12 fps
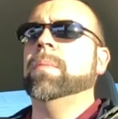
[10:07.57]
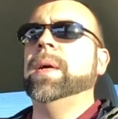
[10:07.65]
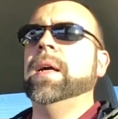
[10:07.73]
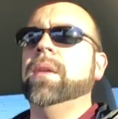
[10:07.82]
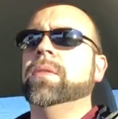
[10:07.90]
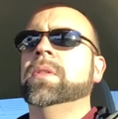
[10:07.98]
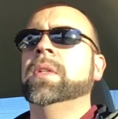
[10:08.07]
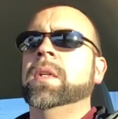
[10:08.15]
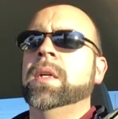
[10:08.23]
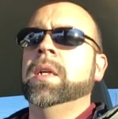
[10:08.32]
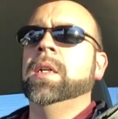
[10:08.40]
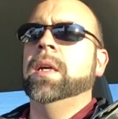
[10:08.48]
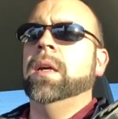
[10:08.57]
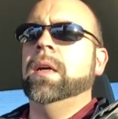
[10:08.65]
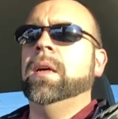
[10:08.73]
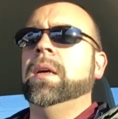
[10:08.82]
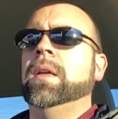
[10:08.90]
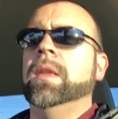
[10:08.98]
about
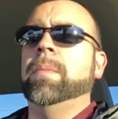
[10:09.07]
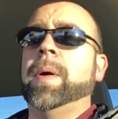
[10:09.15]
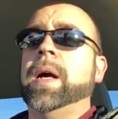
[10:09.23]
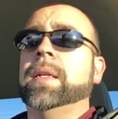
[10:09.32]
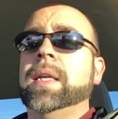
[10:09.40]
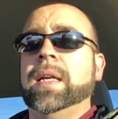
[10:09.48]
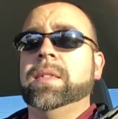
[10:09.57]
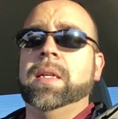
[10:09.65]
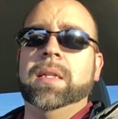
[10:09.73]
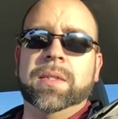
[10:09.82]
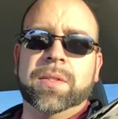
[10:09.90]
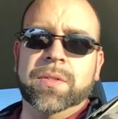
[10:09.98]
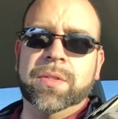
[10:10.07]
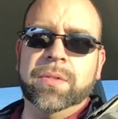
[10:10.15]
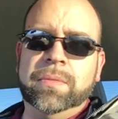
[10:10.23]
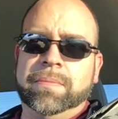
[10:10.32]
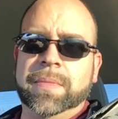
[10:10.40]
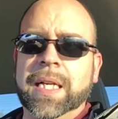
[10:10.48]
the podcasts I listen
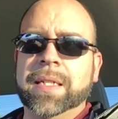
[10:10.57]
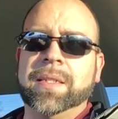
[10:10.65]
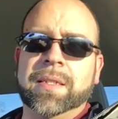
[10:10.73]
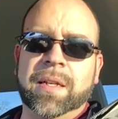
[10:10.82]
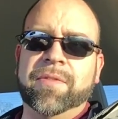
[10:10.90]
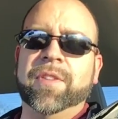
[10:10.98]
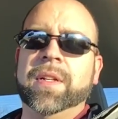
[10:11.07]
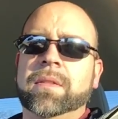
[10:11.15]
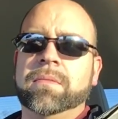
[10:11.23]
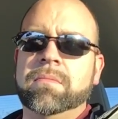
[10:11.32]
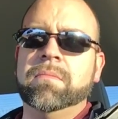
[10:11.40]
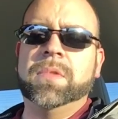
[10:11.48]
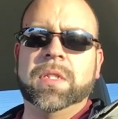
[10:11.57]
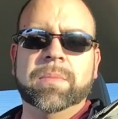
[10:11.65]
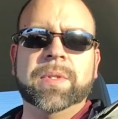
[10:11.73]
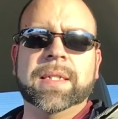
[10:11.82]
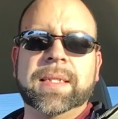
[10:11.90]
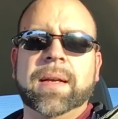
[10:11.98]
to. That's a definite
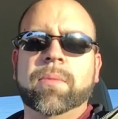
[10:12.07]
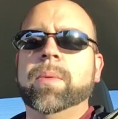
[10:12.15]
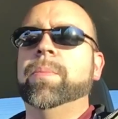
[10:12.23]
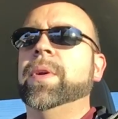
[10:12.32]
subject I will